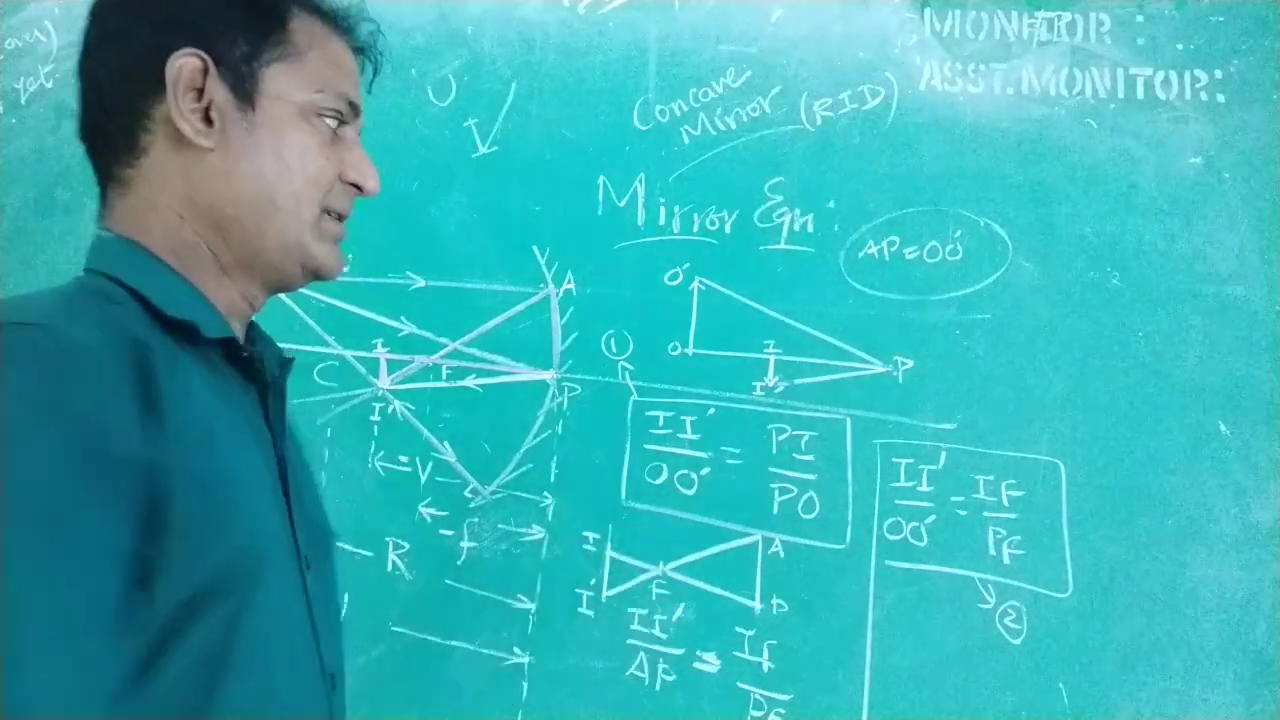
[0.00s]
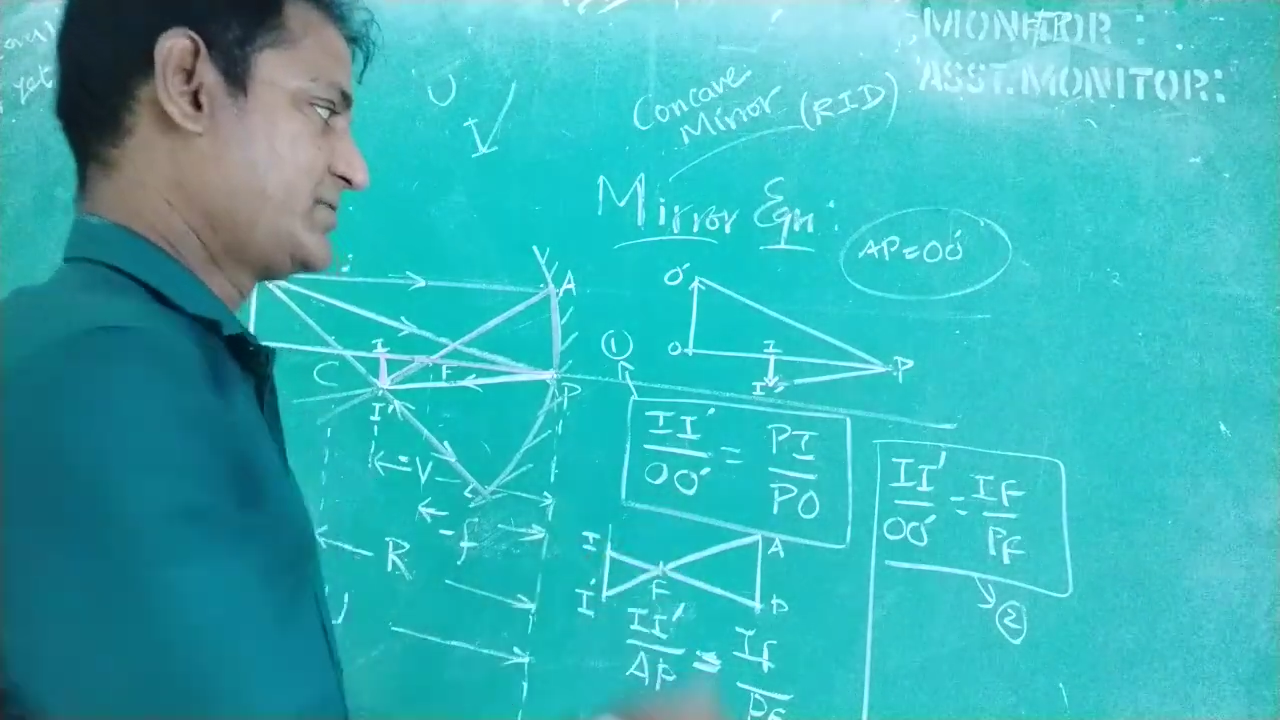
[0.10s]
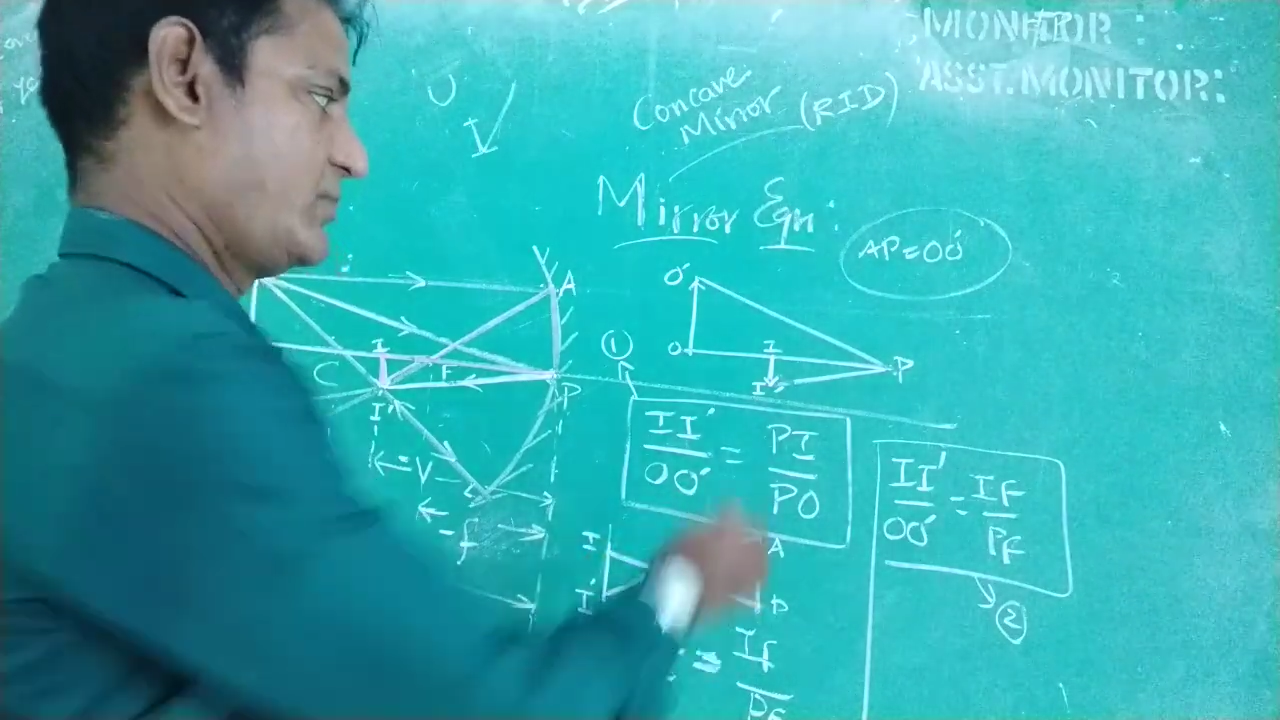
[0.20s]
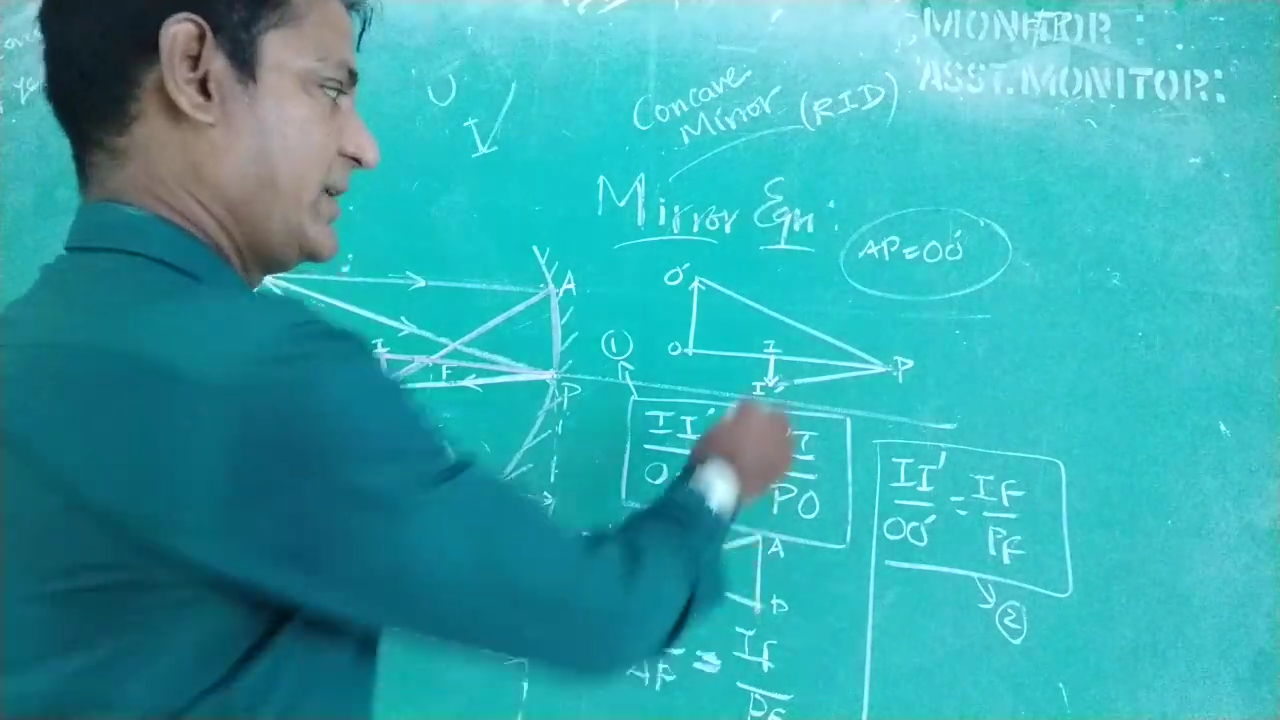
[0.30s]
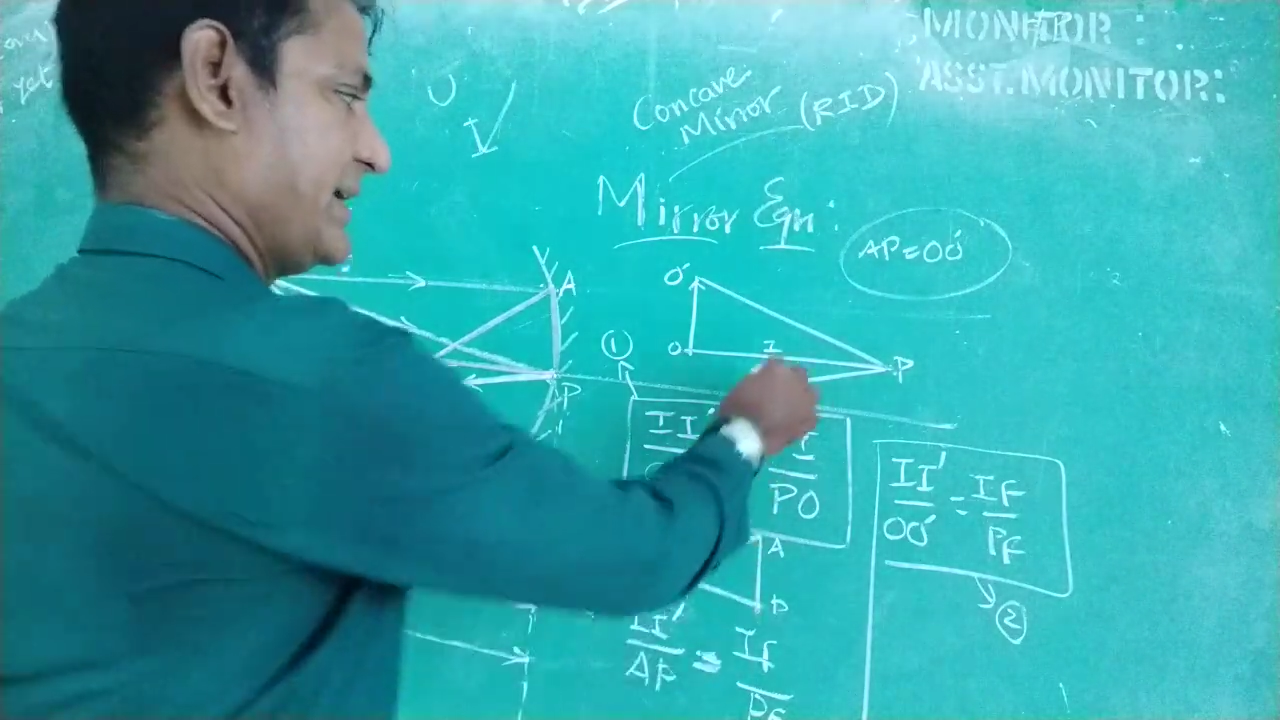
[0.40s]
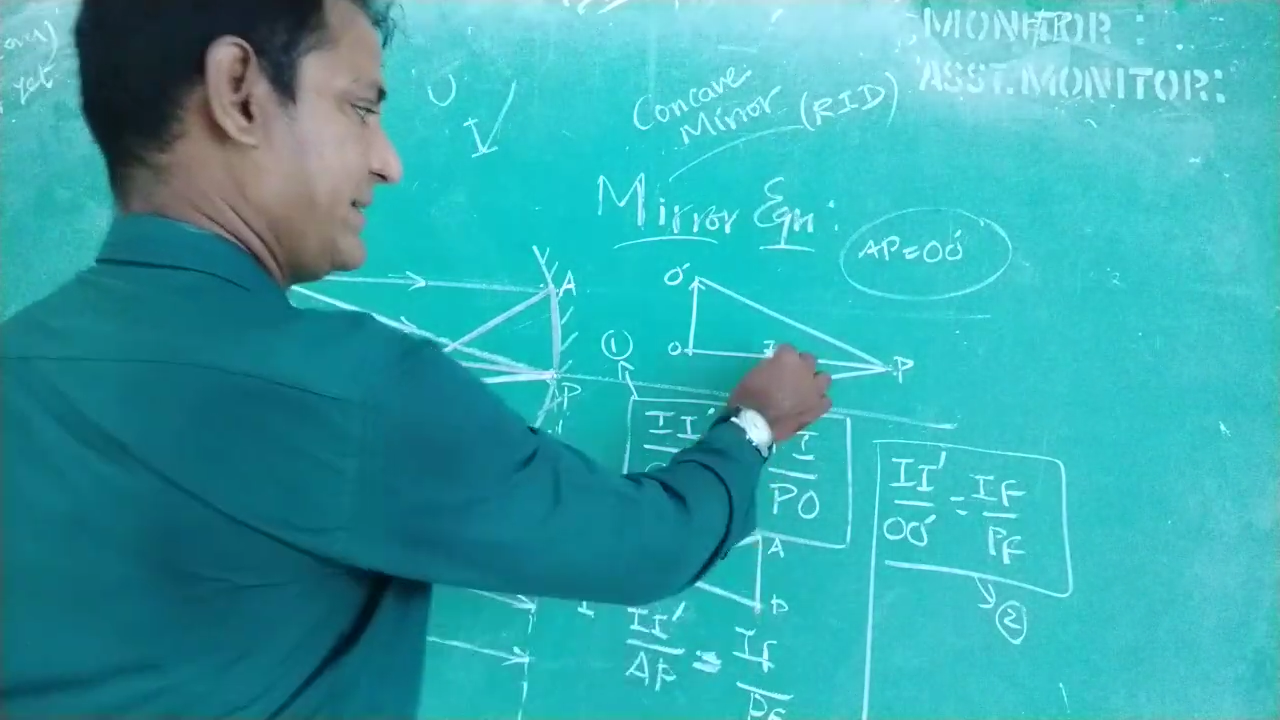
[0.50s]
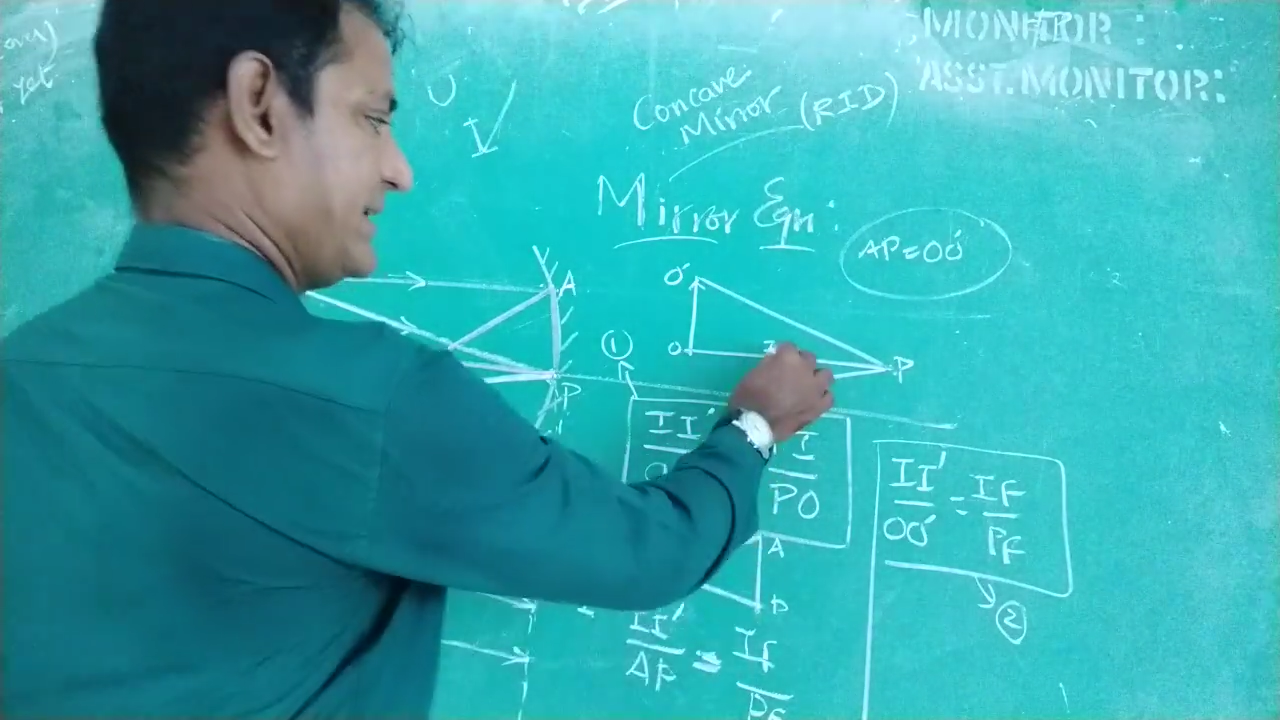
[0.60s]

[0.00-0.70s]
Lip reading: So when I